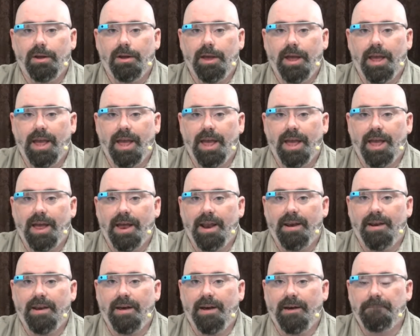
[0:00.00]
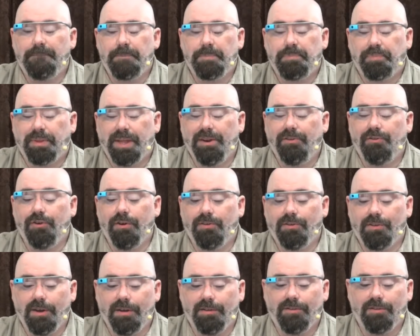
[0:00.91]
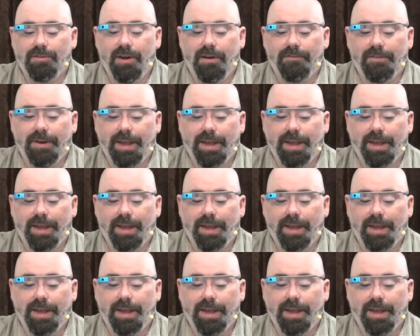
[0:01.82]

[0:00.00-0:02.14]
And interesting stuff.